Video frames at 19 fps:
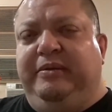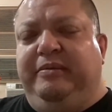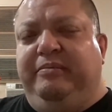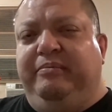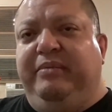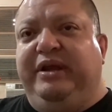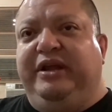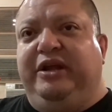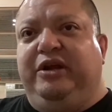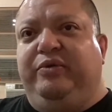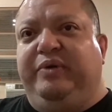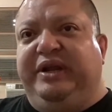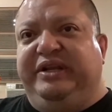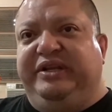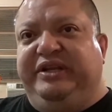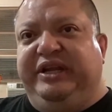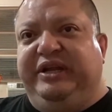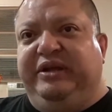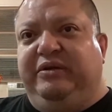make a
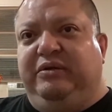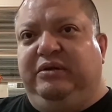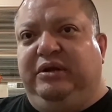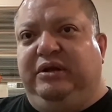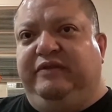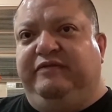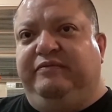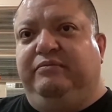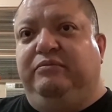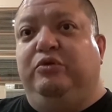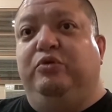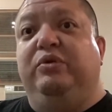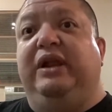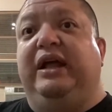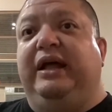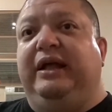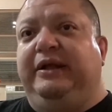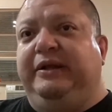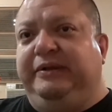great deal of
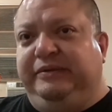mullah,